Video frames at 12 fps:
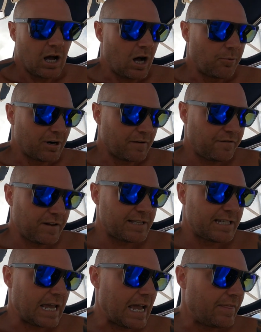I'm gonna
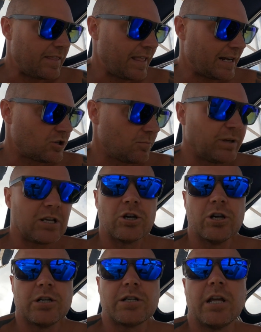fit it and then that should be
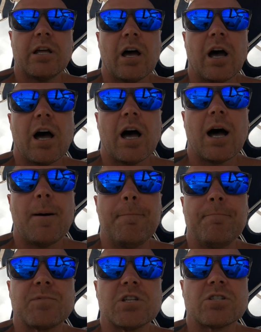good
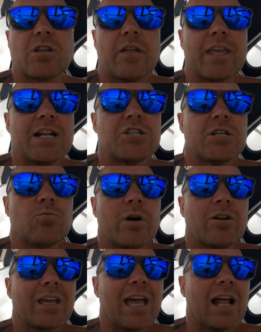um, to start the engine
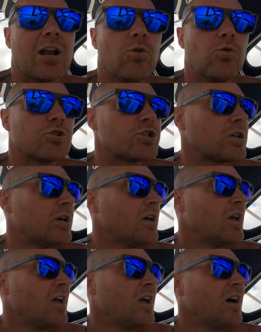when I get launched.
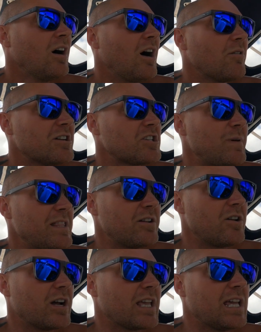I'm gonna spend the
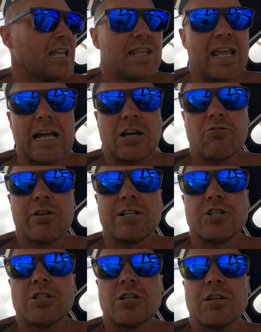night in the
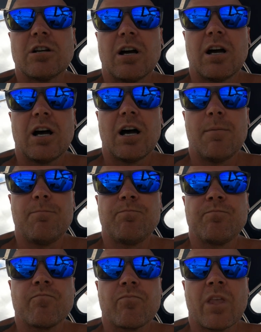anchorage um,
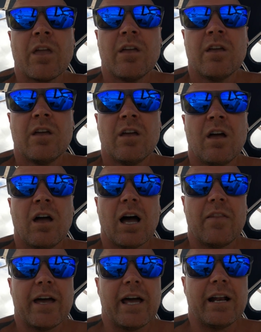
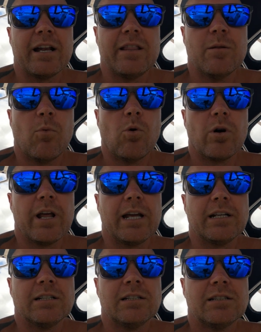and then in the
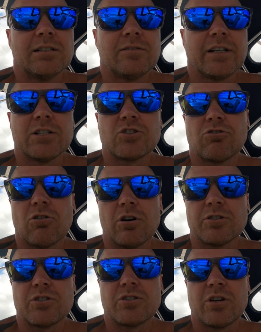morning, fingers
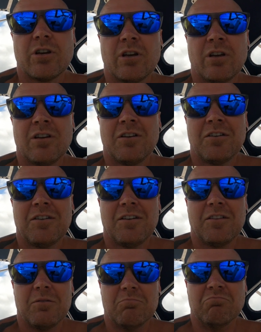crossed,
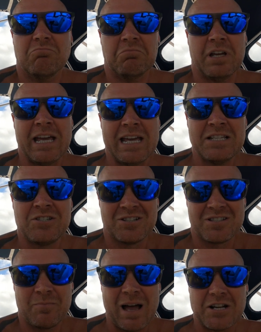it is
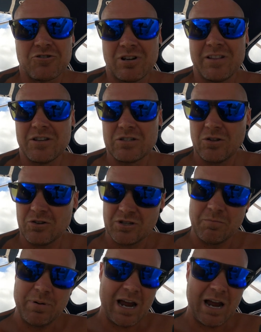just a battery and there's not some